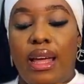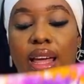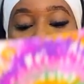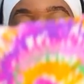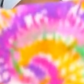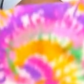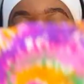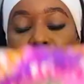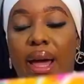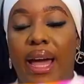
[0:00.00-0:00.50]

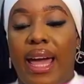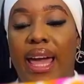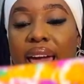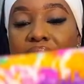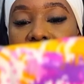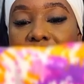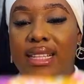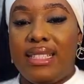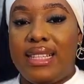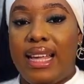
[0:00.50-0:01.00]
in my
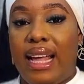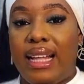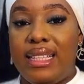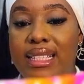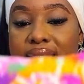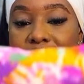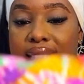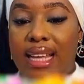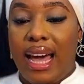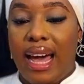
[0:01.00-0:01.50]
exact
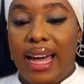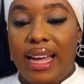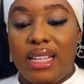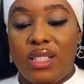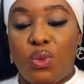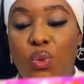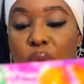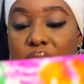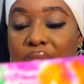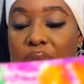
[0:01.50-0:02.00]

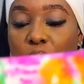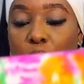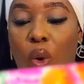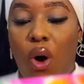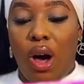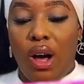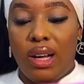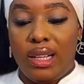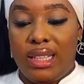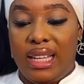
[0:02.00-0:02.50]
size when I
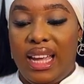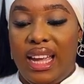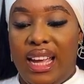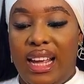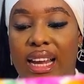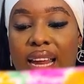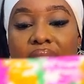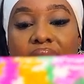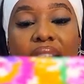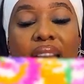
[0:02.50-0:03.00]
walked
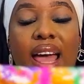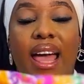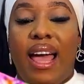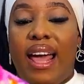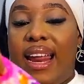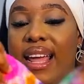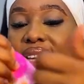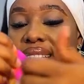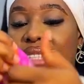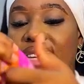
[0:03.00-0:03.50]
in.
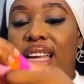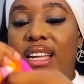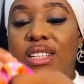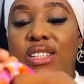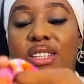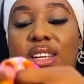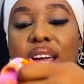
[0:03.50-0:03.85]
And I said,